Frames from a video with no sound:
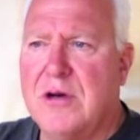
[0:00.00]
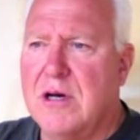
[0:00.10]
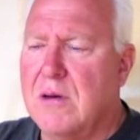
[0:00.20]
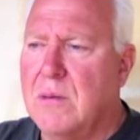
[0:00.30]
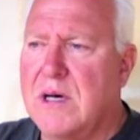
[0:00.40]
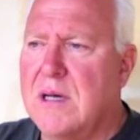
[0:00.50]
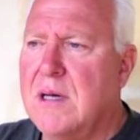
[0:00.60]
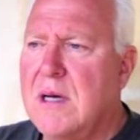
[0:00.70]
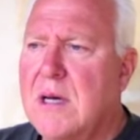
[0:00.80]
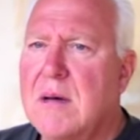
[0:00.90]
You don't want to
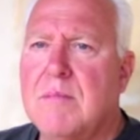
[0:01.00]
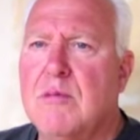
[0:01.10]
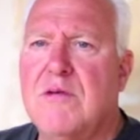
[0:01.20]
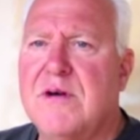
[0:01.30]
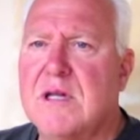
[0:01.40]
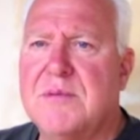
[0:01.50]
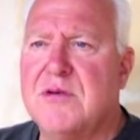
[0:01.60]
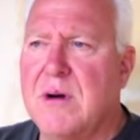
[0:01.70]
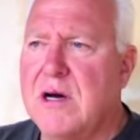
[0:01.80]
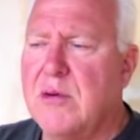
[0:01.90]
move your lips
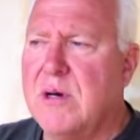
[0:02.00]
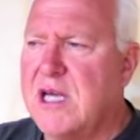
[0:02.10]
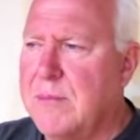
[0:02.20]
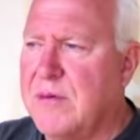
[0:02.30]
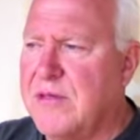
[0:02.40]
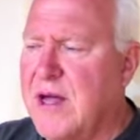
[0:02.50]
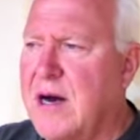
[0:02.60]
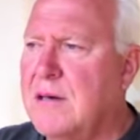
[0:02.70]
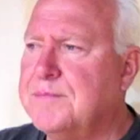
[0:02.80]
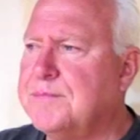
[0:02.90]
around. You want to keep it
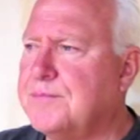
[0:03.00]
there.